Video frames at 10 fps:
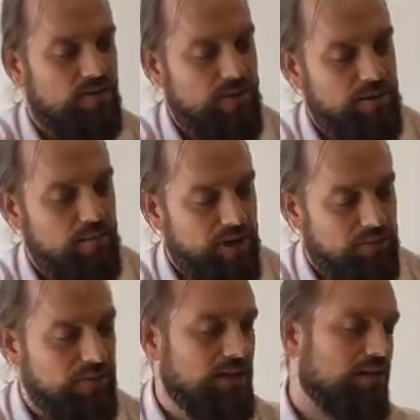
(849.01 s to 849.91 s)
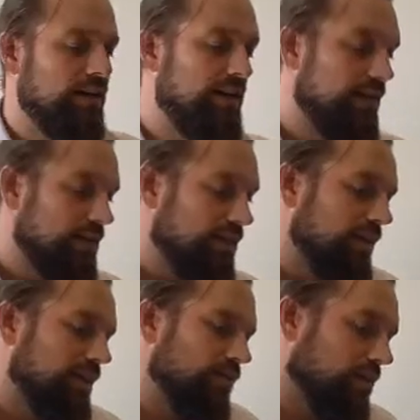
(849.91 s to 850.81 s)
That might mean, again,
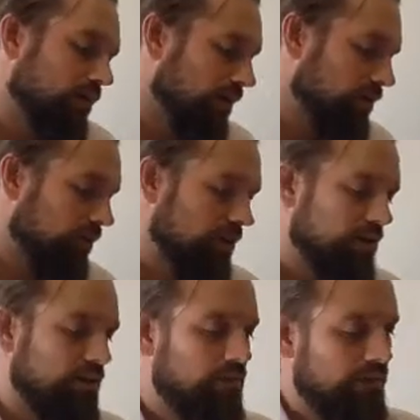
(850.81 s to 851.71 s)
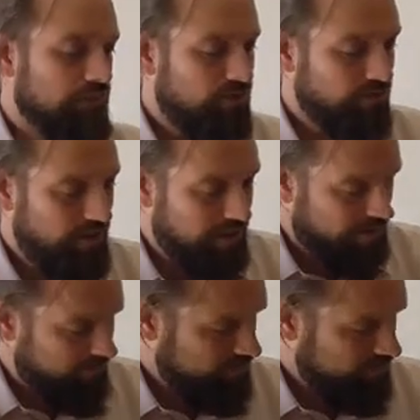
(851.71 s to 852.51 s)
they come hungry, and we make sure that